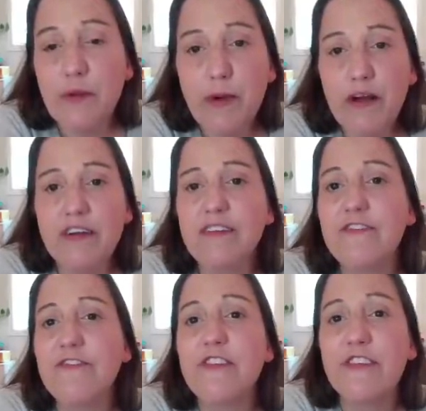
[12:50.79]
park
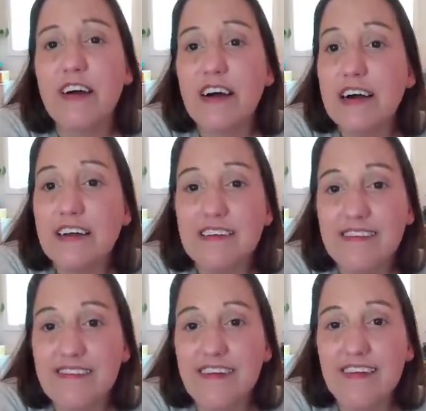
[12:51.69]
for the
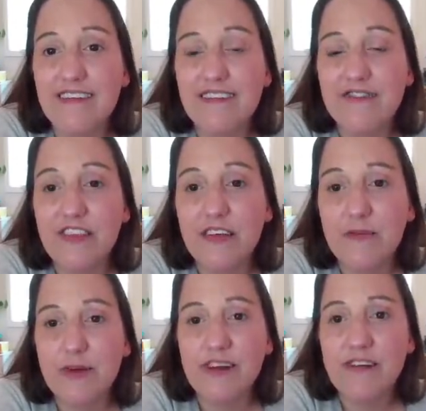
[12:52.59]
hottest days of
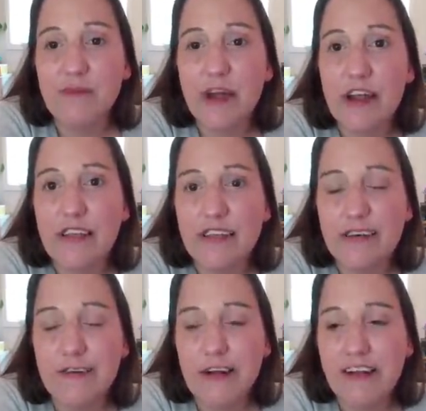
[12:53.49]
summer apparently
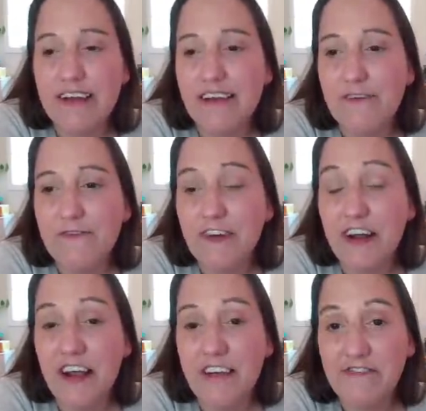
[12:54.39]
right now for
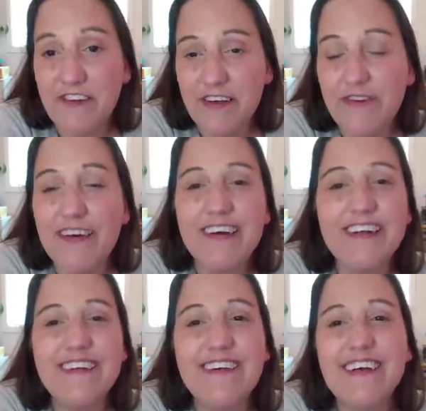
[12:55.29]
everyone.